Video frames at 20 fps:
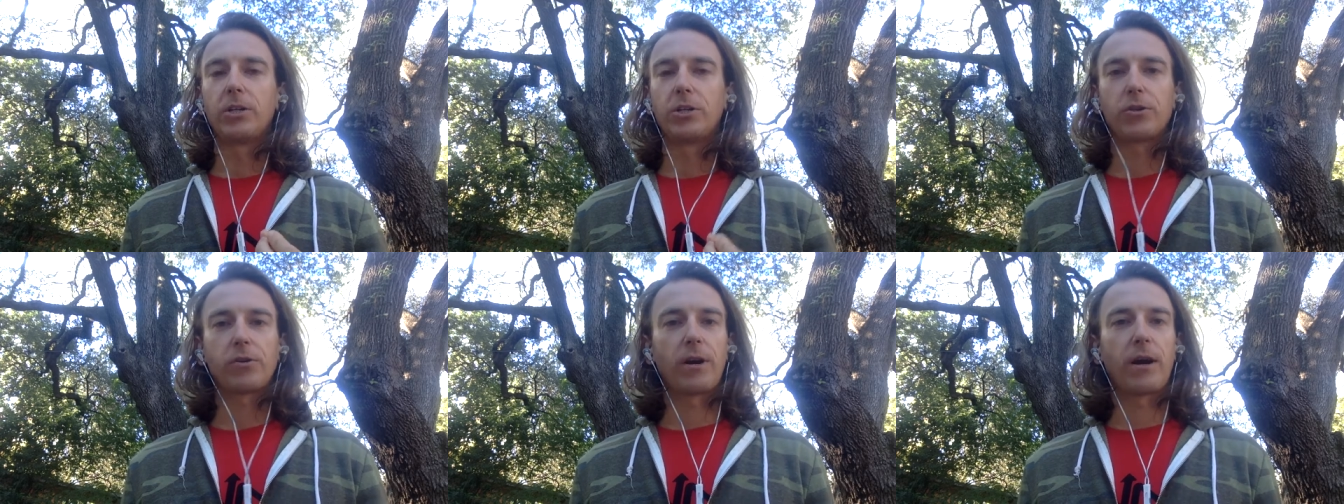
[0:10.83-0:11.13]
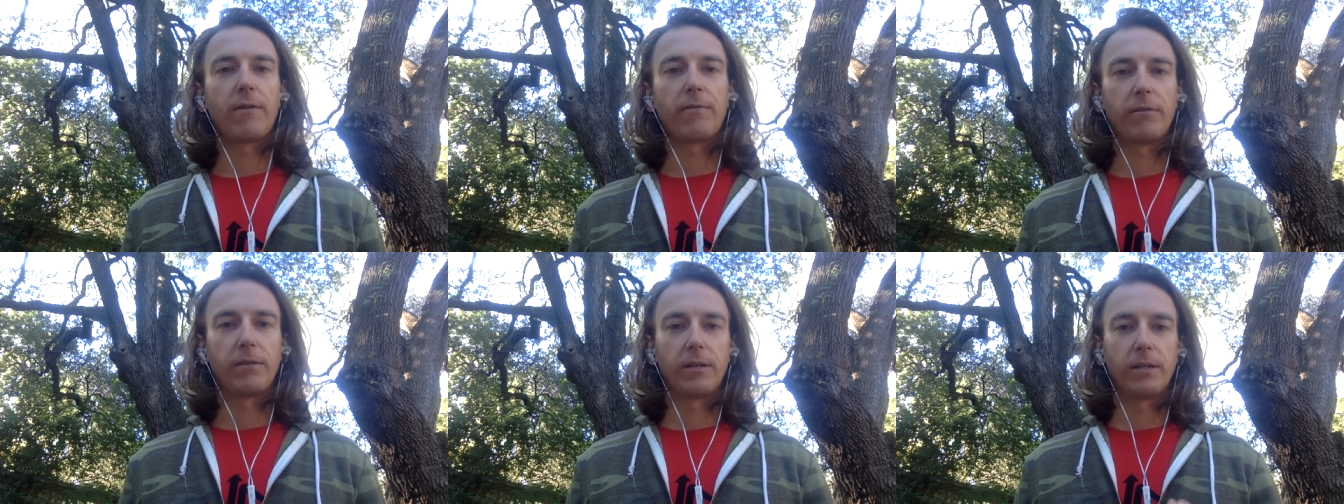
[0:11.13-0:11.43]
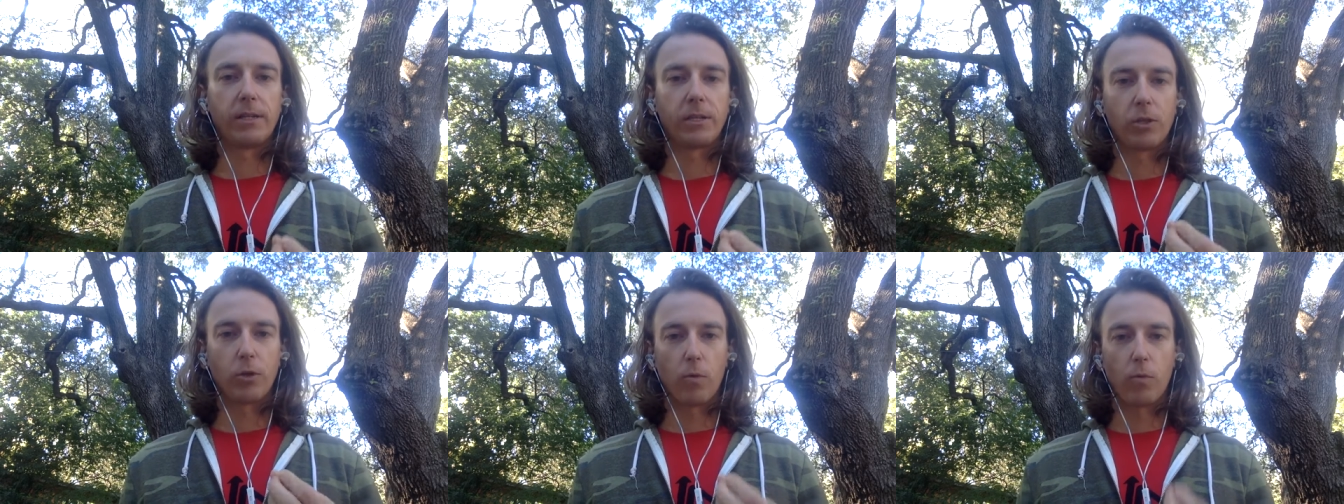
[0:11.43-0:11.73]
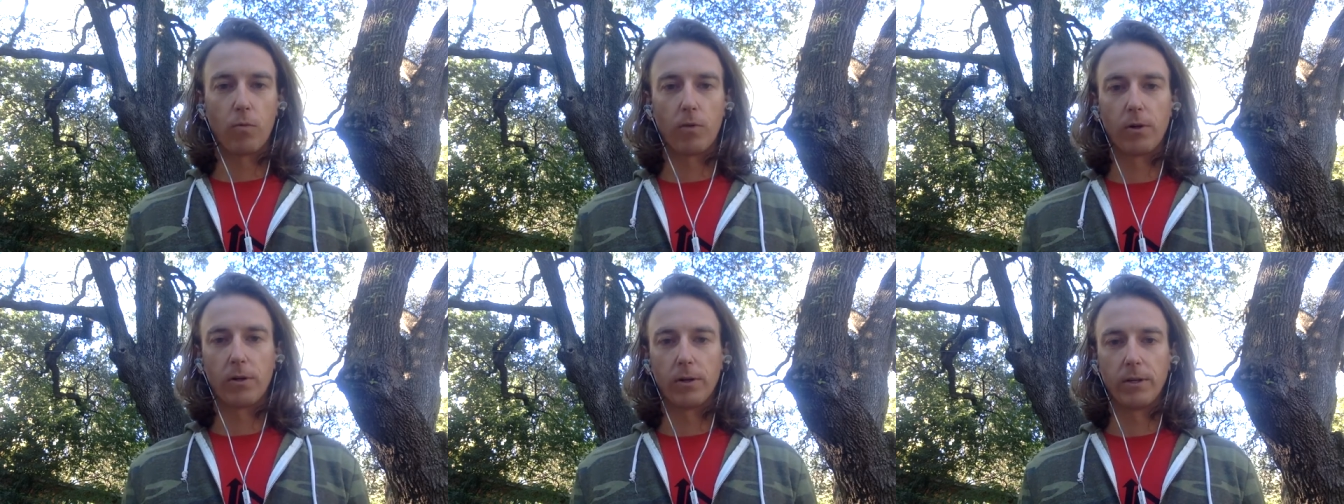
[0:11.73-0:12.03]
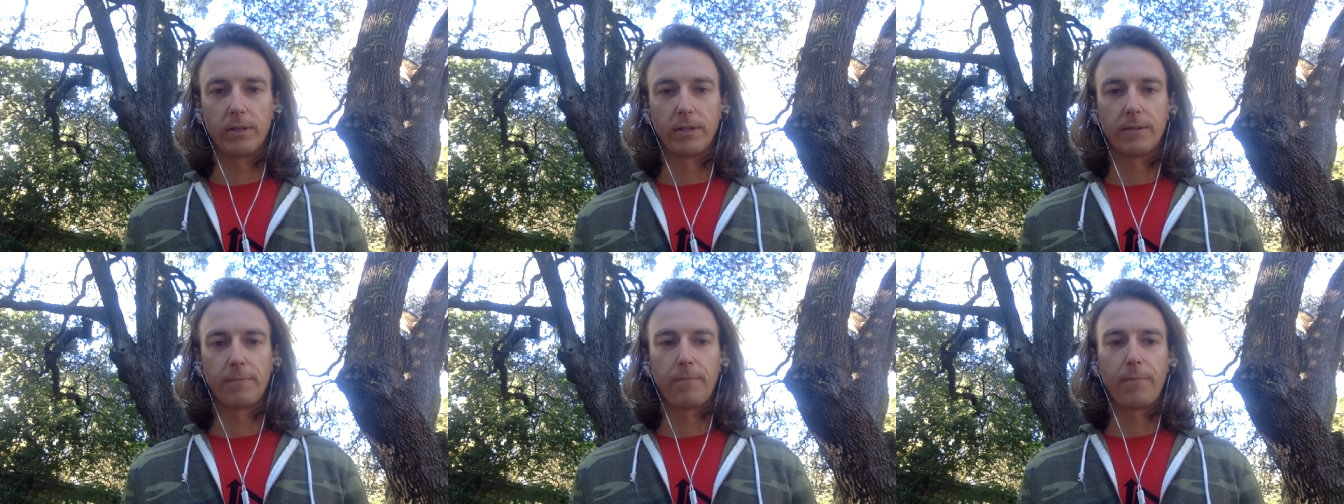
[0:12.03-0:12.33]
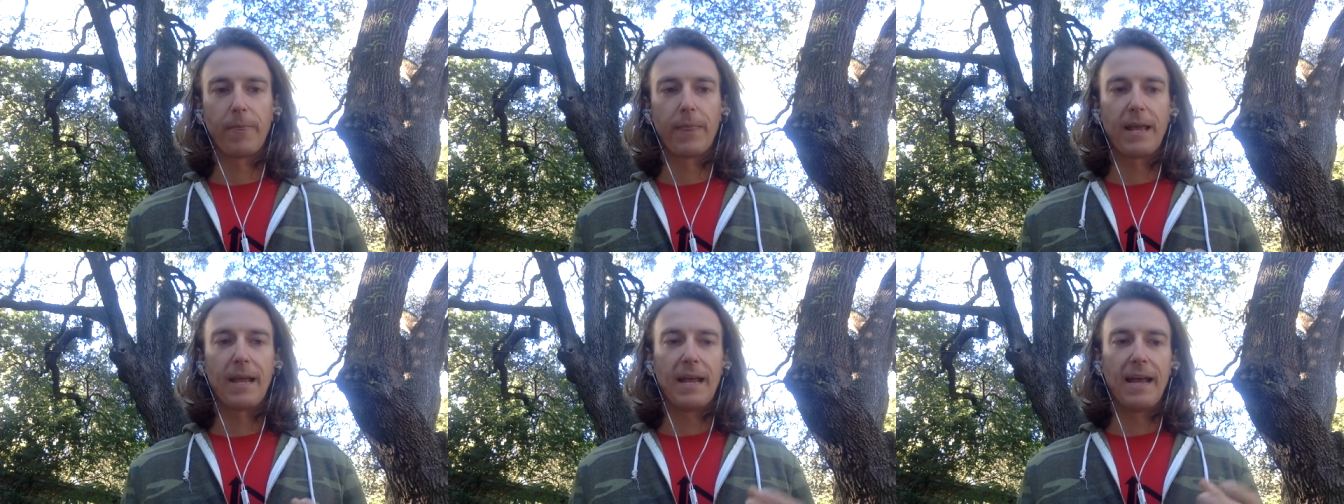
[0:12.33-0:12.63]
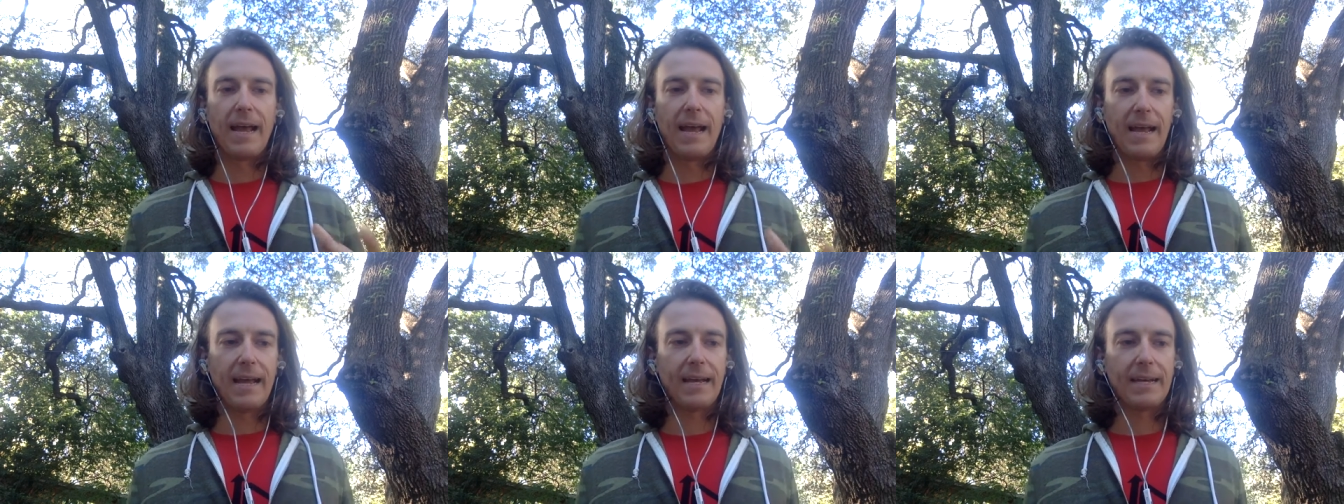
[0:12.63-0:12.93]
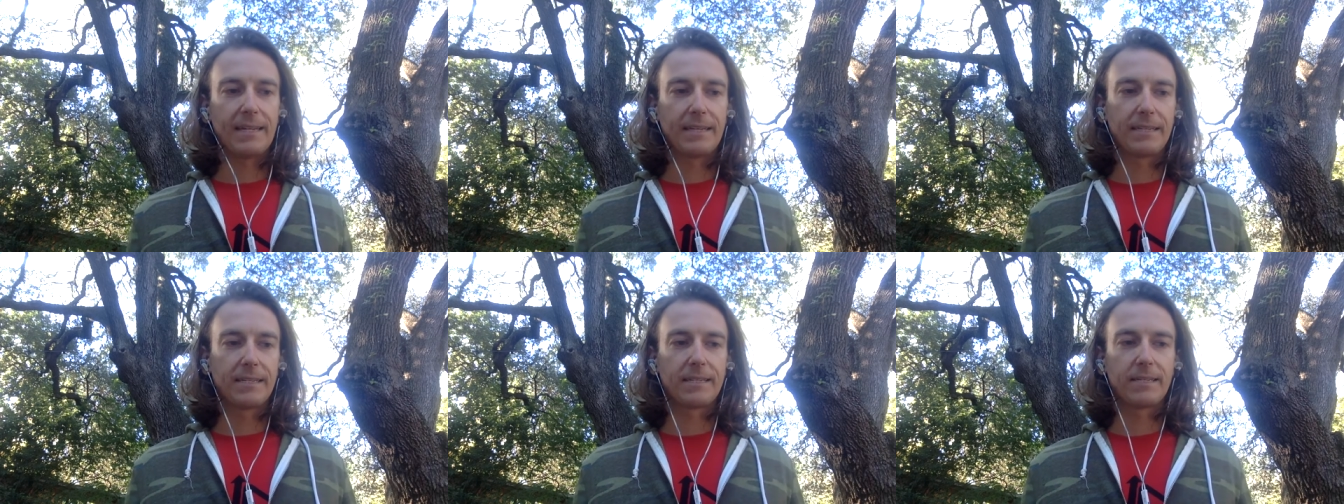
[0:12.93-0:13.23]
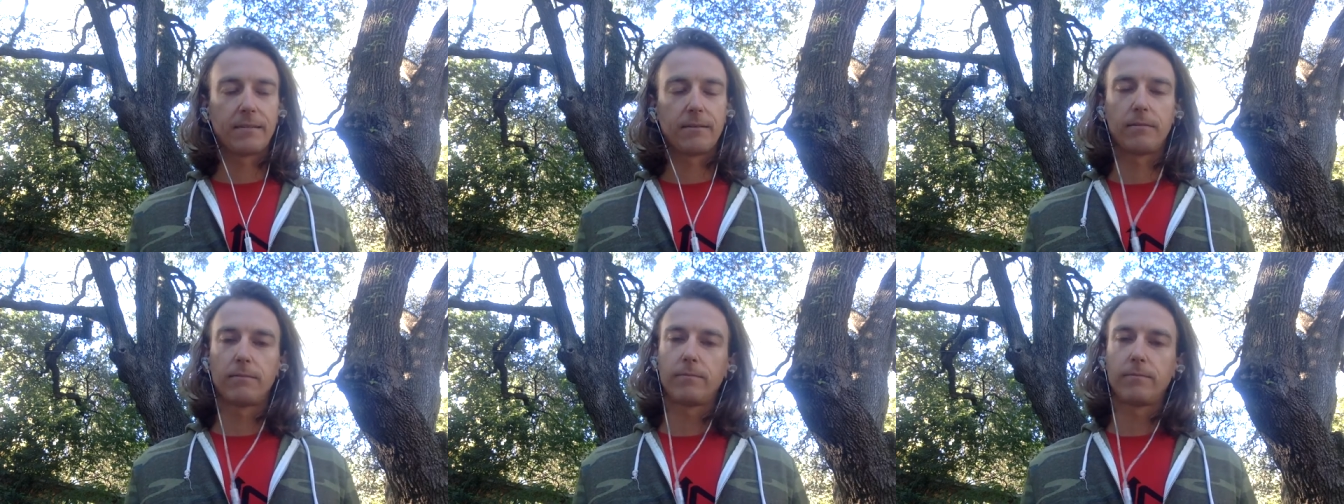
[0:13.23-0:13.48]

traveling the world, and